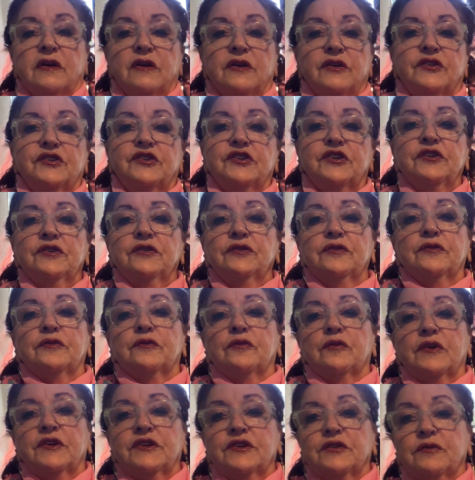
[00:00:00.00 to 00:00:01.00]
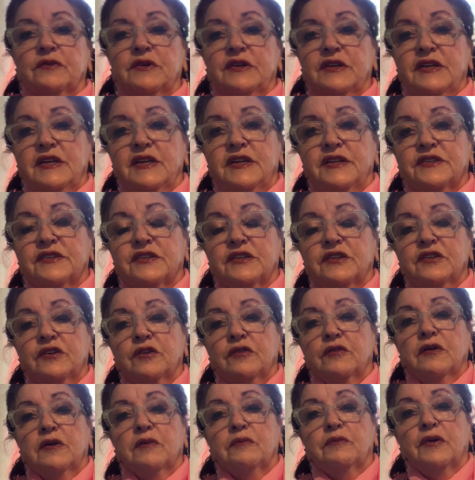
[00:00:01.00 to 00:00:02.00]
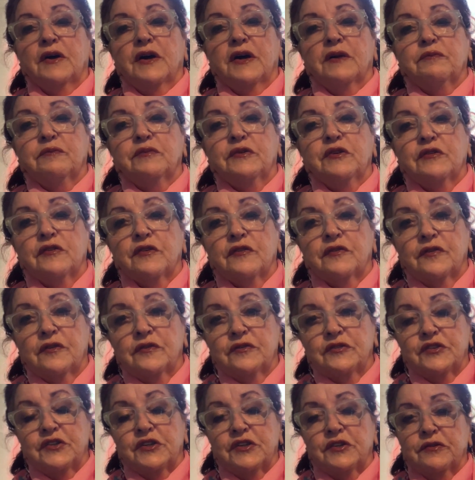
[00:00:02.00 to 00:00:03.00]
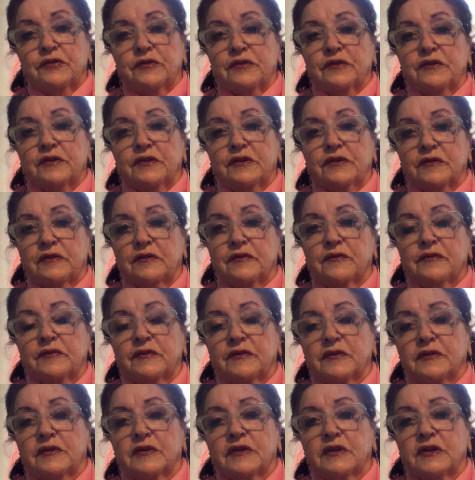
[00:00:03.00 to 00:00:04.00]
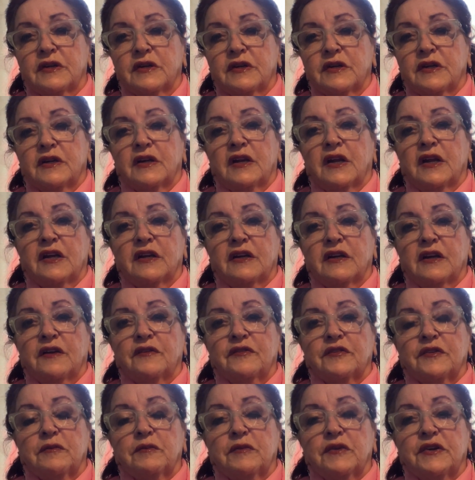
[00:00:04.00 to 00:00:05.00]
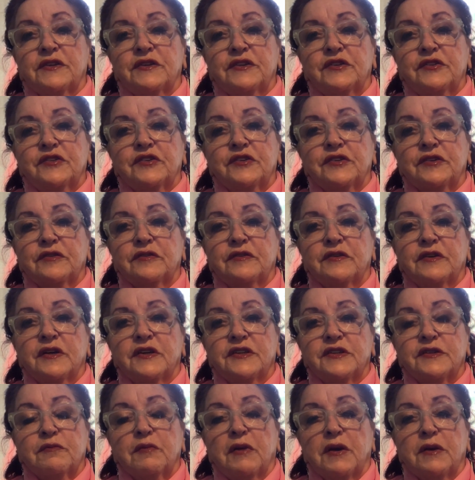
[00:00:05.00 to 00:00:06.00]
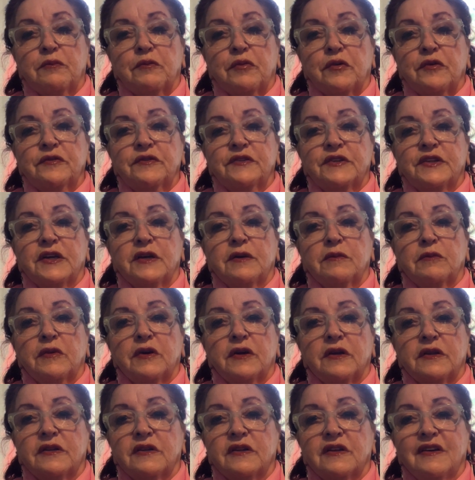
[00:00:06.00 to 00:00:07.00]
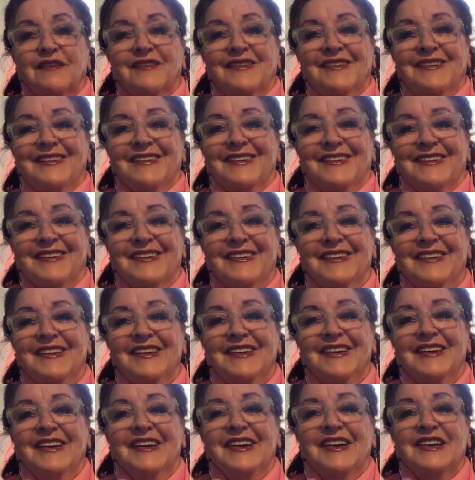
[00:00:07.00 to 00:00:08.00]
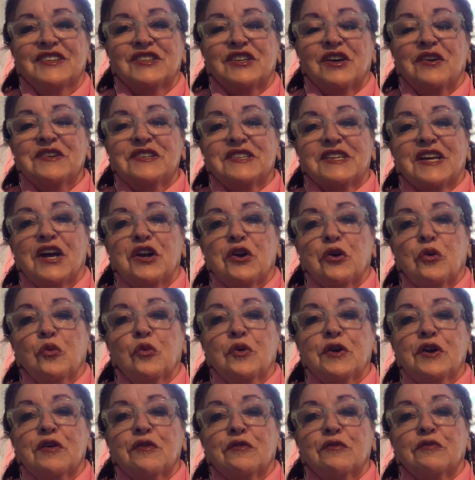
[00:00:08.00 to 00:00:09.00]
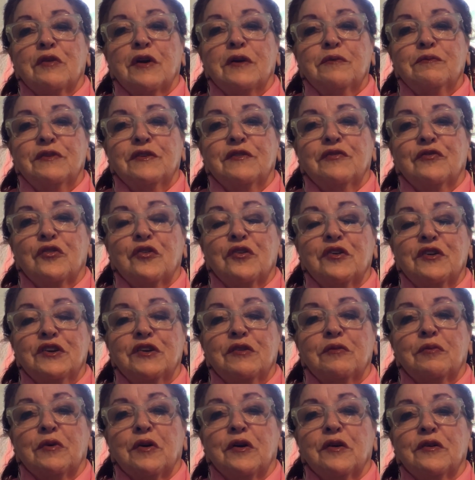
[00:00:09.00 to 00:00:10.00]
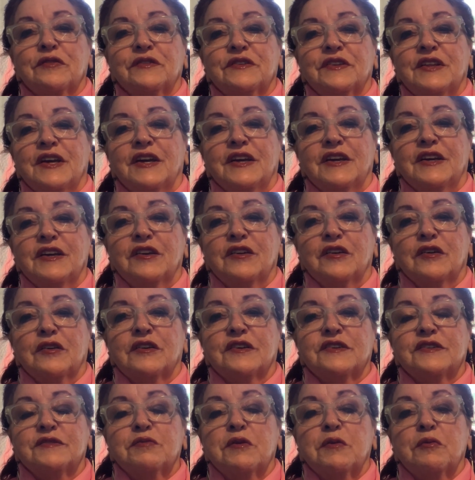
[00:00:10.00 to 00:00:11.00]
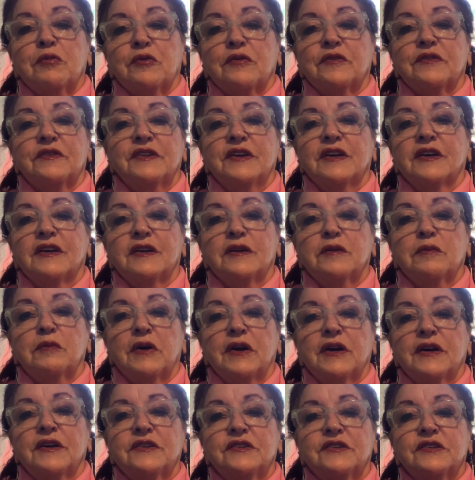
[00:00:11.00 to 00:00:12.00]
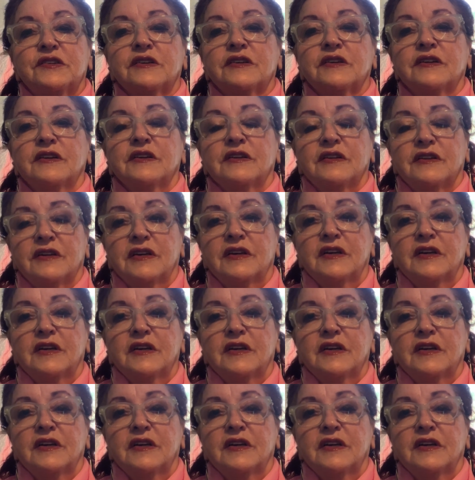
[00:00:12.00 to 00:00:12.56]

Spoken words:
June, what do we need to know about beautiful June? I love the month of June. That's my birthday month. It's always kind of weird right before your birthday, you know, because people are thinking about you and